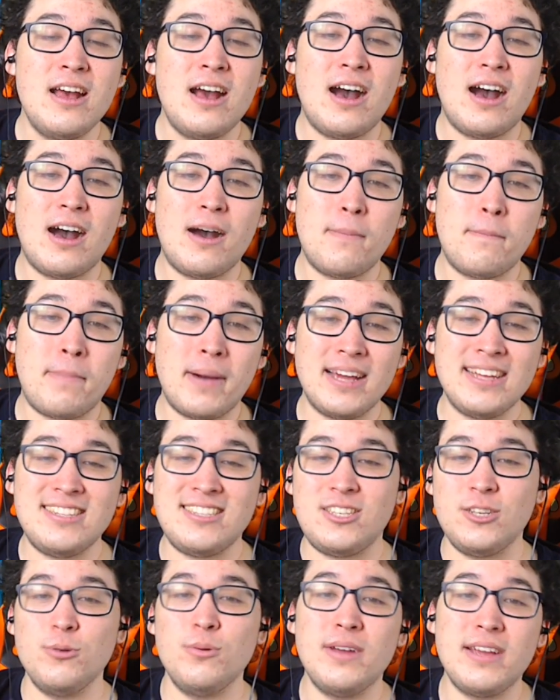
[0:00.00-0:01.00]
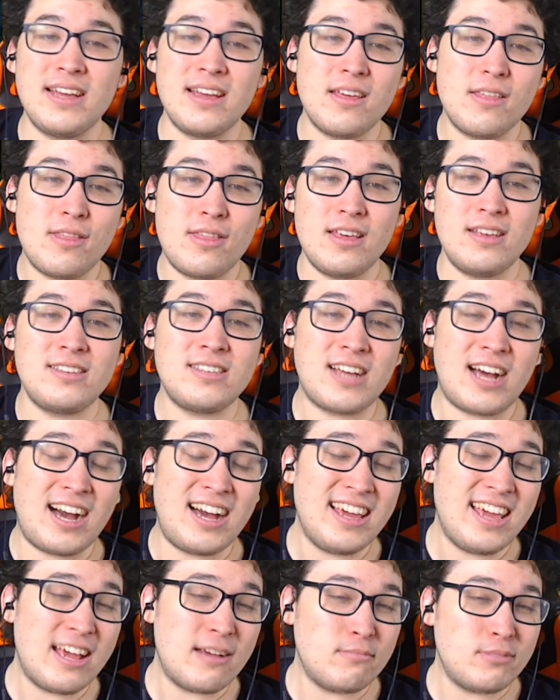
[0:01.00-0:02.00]
By doing this,
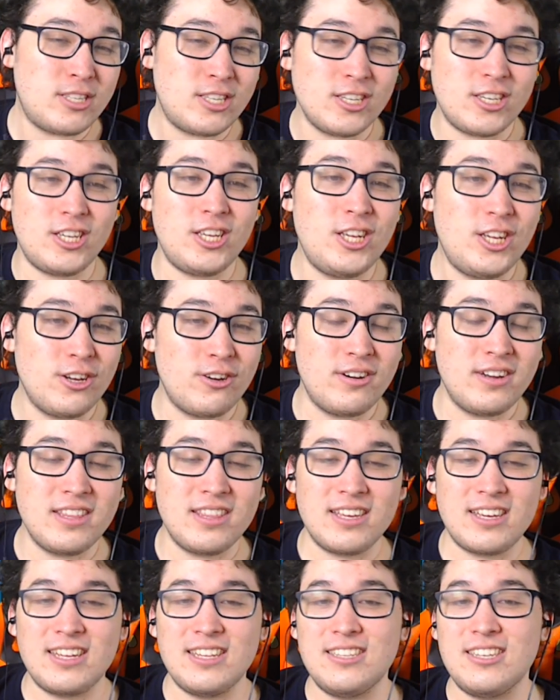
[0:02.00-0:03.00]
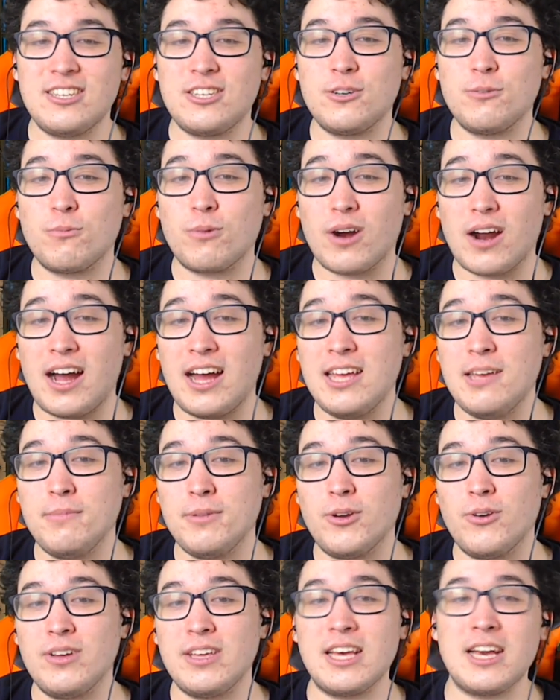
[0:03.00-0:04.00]
I am securing the condition where I am
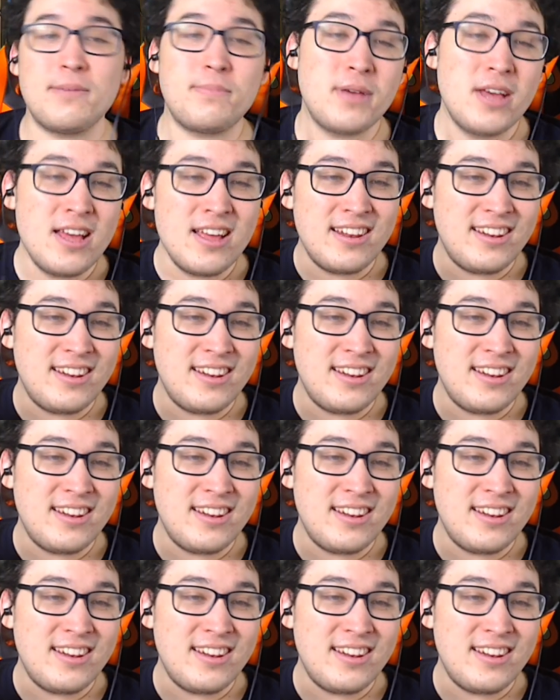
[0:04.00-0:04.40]
going up